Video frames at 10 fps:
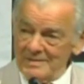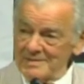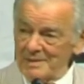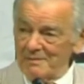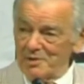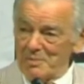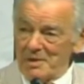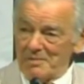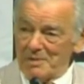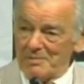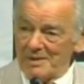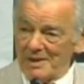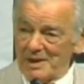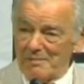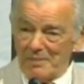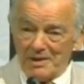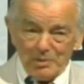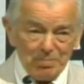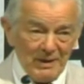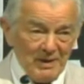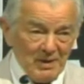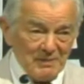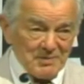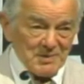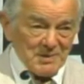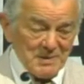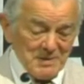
Some of you may remember they didn't even make the playoffs.